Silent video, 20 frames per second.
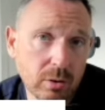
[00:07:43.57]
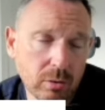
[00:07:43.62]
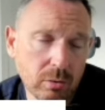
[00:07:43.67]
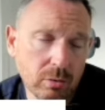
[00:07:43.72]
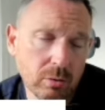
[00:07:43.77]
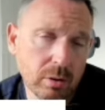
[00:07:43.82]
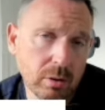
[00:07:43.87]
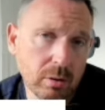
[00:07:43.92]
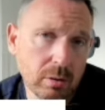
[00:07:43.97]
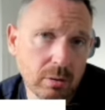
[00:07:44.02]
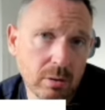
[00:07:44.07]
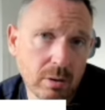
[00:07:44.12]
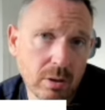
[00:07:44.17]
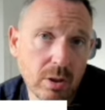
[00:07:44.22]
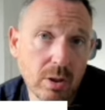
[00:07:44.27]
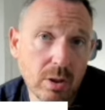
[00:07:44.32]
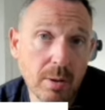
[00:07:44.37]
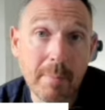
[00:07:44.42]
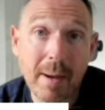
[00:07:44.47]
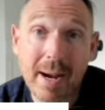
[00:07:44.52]
or
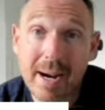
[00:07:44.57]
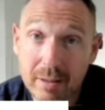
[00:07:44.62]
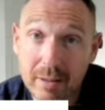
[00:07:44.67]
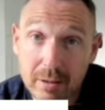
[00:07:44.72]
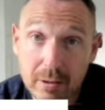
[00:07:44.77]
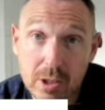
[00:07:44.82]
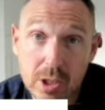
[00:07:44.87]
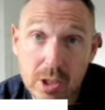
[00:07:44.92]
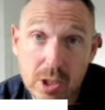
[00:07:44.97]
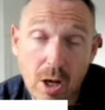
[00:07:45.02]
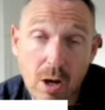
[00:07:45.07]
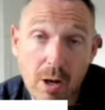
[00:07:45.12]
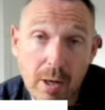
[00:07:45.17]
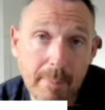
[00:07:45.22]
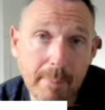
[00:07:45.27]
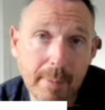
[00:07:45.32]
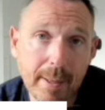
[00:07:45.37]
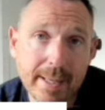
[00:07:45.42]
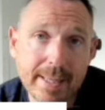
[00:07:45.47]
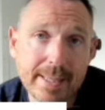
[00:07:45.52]
the marathon
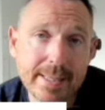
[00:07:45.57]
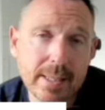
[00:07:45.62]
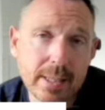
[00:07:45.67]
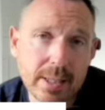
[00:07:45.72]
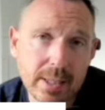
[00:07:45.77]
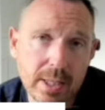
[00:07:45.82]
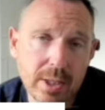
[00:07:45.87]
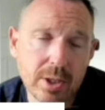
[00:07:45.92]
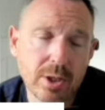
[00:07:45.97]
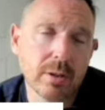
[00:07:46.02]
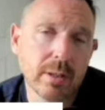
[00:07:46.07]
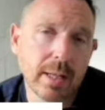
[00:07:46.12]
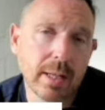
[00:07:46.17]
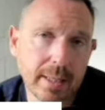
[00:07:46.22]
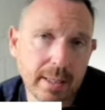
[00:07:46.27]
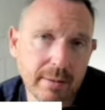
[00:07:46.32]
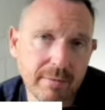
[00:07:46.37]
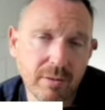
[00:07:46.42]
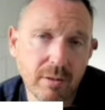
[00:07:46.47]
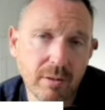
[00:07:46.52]
target pace session,
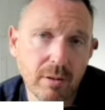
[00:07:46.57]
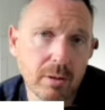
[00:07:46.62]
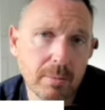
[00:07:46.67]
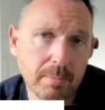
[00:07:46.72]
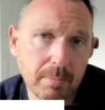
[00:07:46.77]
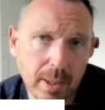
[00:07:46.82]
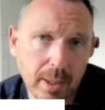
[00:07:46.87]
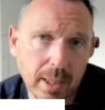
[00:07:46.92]
and then followed by